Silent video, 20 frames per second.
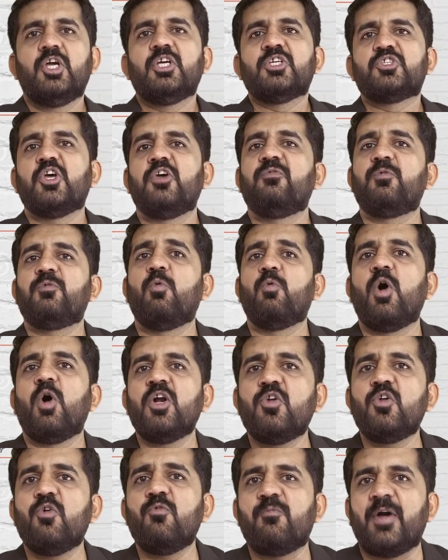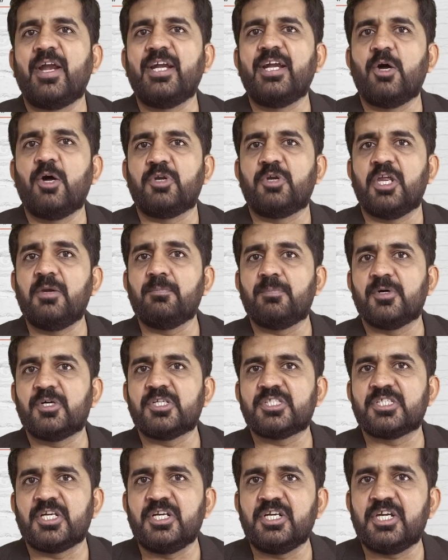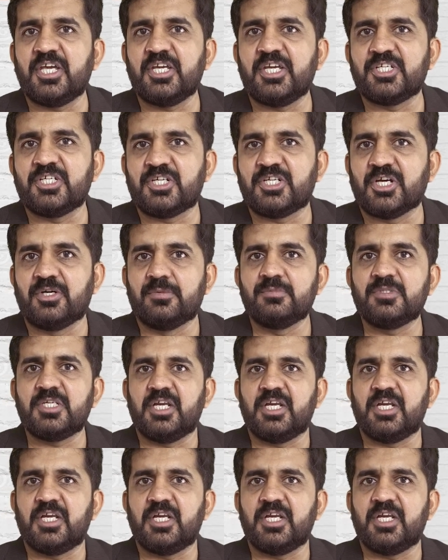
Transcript: So if you want to find out in percentage terms,